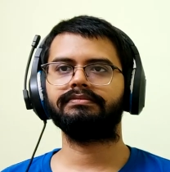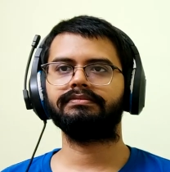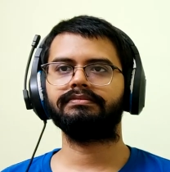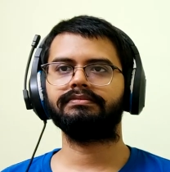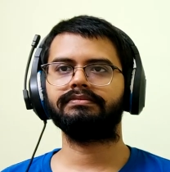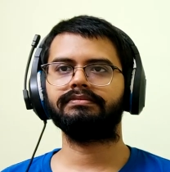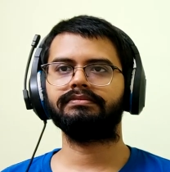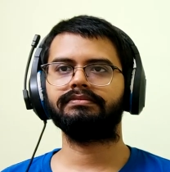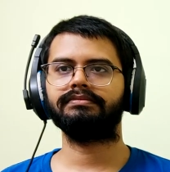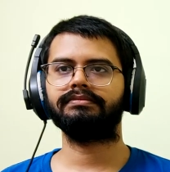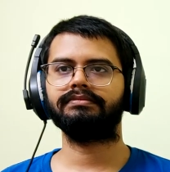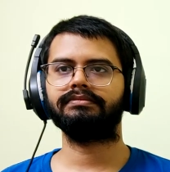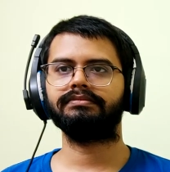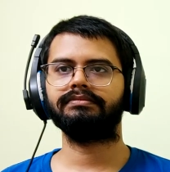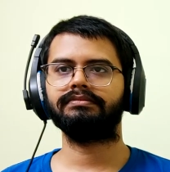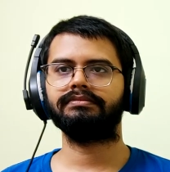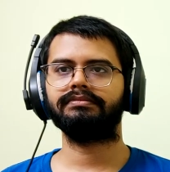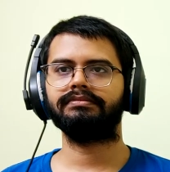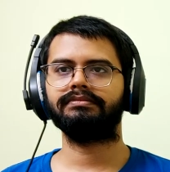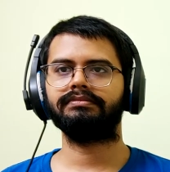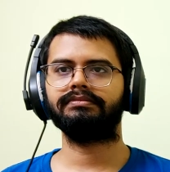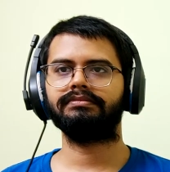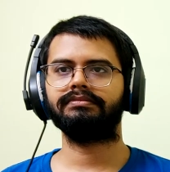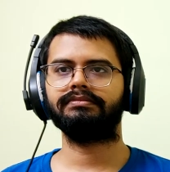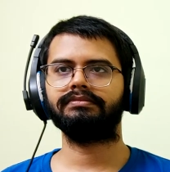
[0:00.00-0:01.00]

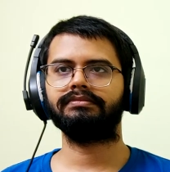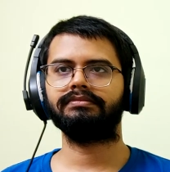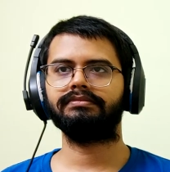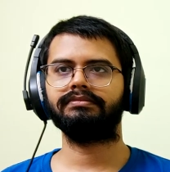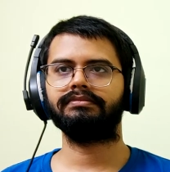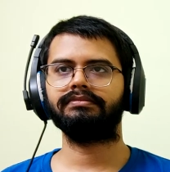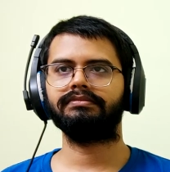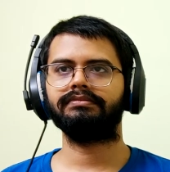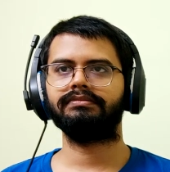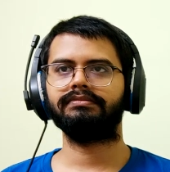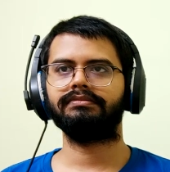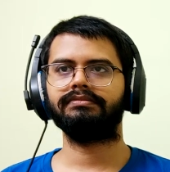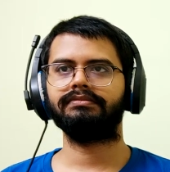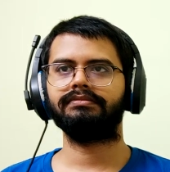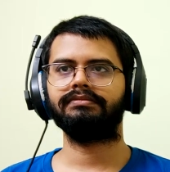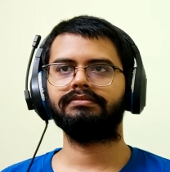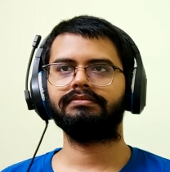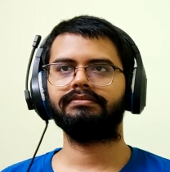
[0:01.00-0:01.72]
[no speech]